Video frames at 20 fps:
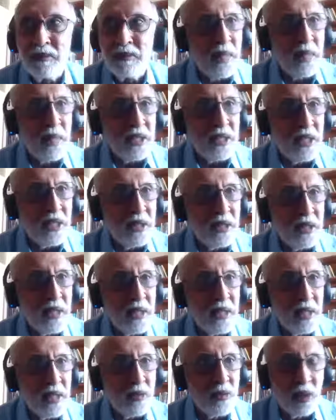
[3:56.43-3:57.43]
as it has
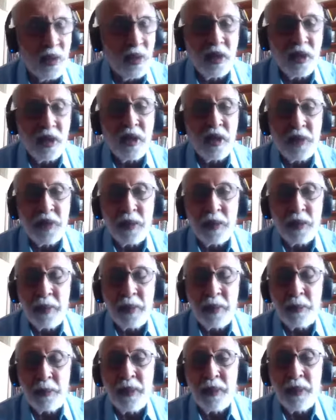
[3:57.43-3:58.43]
for a lot of other
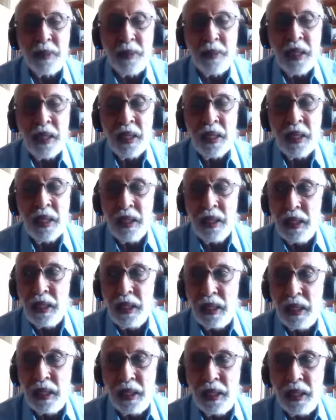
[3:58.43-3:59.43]
people.
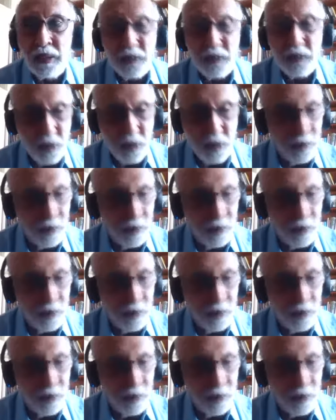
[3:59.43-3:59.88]
So